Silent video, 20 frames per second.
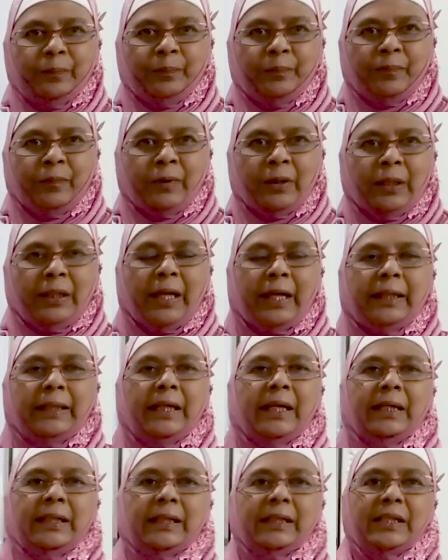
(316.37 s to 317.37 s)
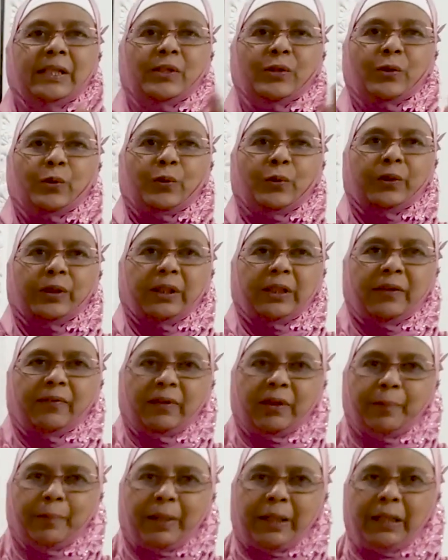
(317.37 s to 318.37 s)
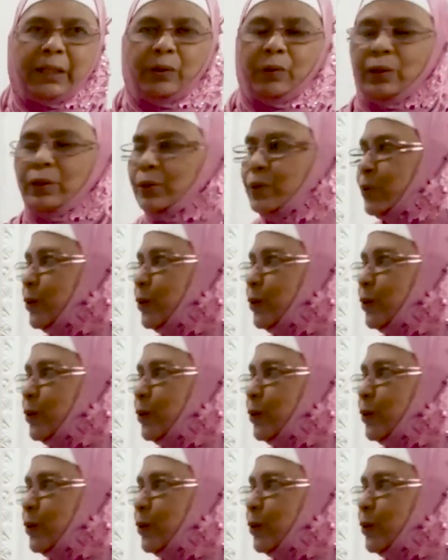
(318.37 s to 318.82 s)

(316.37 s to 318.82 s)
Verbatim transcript: like that it is stored in our brain also